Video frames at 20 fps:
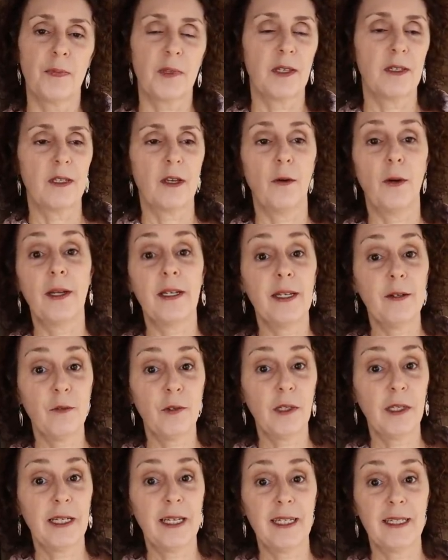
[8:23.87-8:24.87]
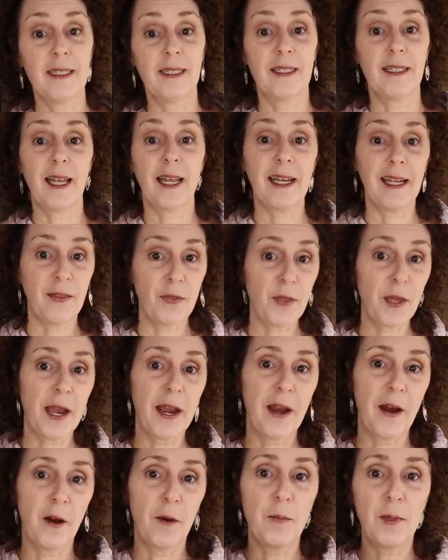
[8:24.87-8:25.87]
So I didn't really get to say it
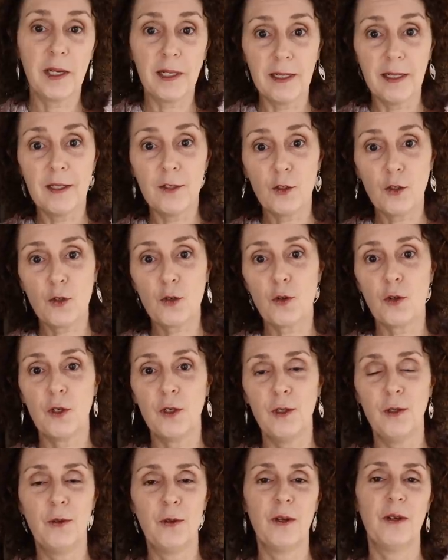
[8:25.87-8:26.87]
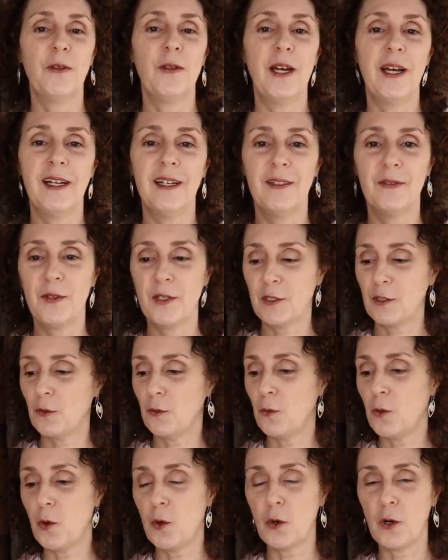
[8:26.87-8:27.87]
there, but it is true. Uh, this
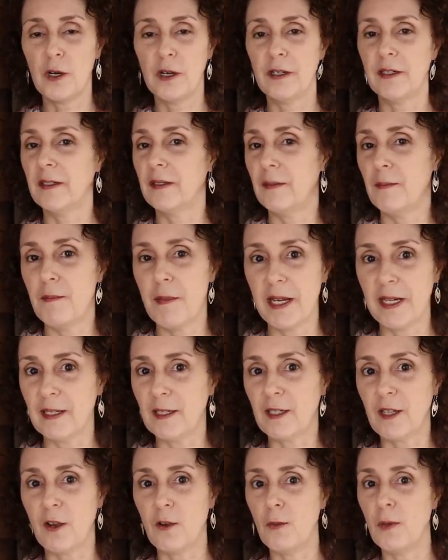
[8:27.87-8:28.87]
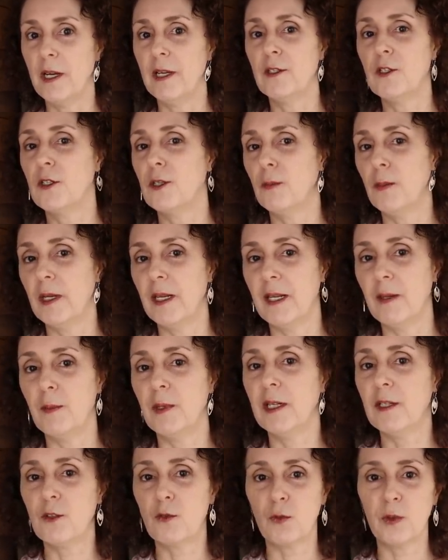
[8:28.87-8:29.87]
award means so much to me,
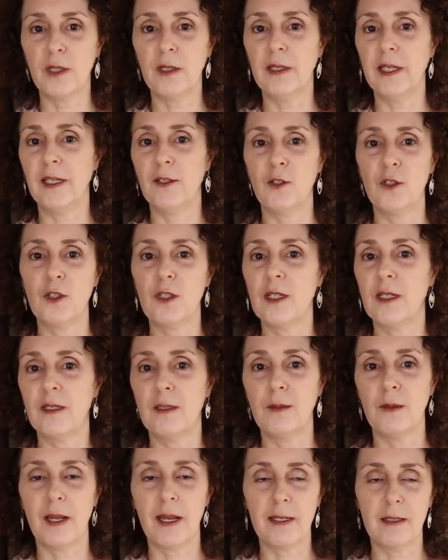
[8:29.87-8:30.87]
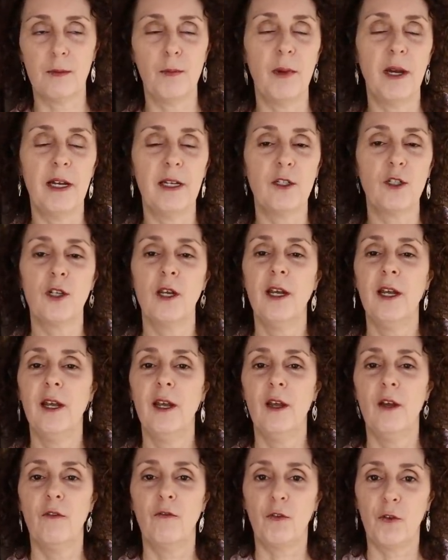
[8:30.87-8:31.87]
but it's really just as, as much
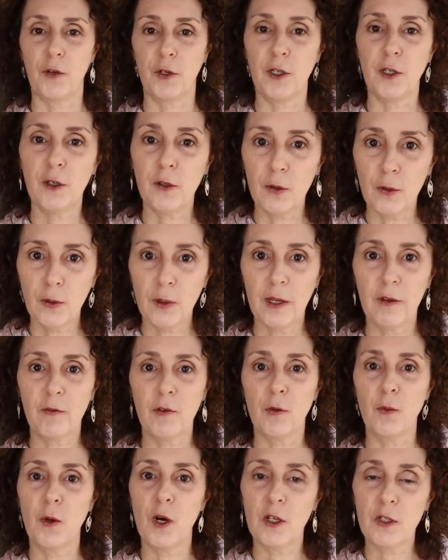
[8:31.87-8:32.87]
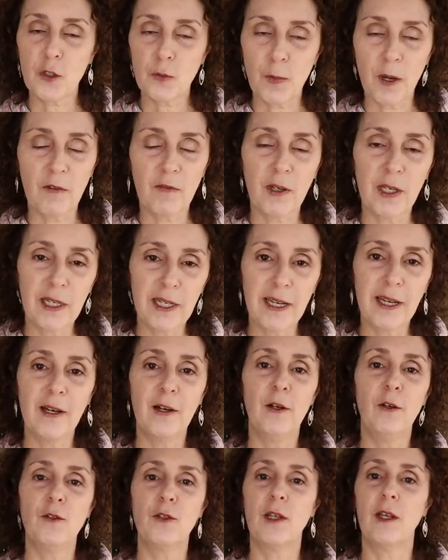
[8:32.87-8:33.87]
for you if you're watching my
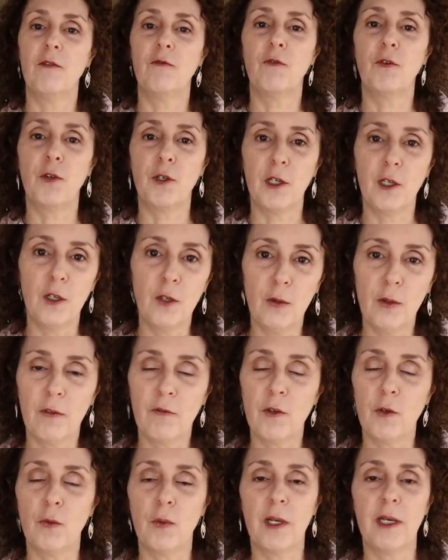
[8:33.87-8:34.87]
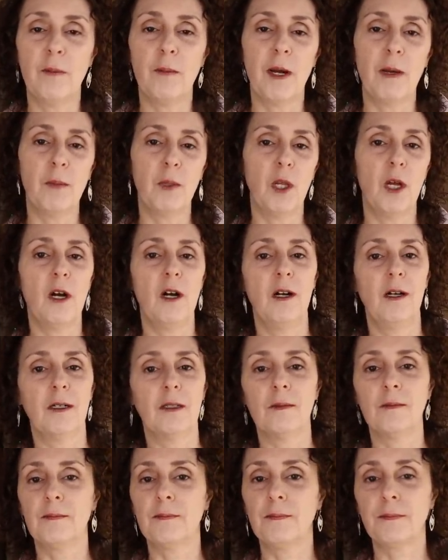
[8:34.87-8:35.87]
videos and for you if you read my
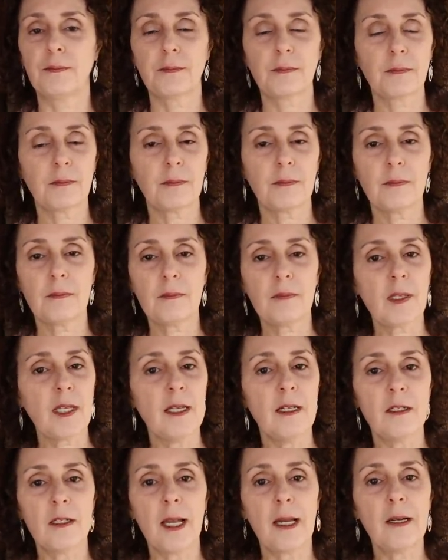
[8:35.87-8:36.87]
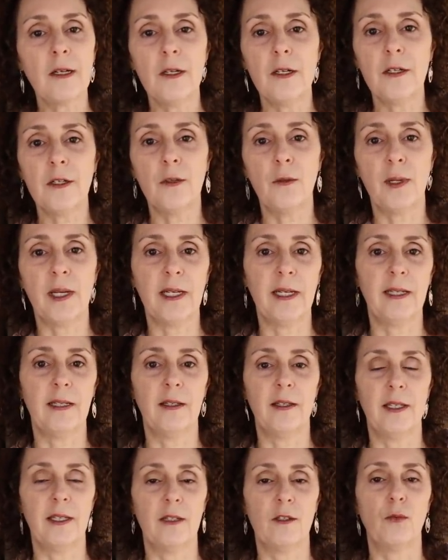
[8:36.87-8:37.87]
blog, because I couldn't do any
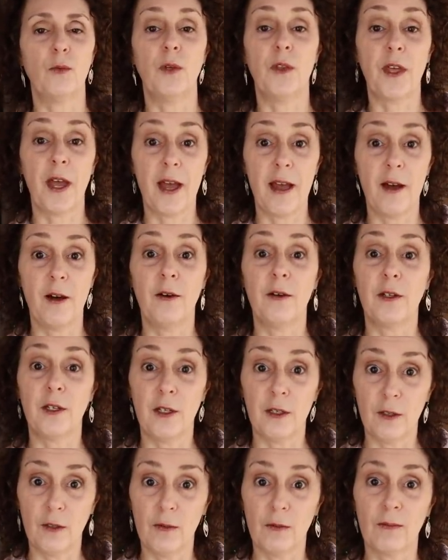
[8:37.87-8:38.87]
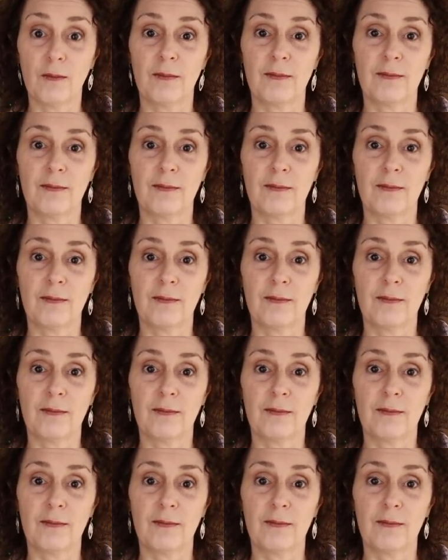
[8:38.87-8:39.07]
of this without you.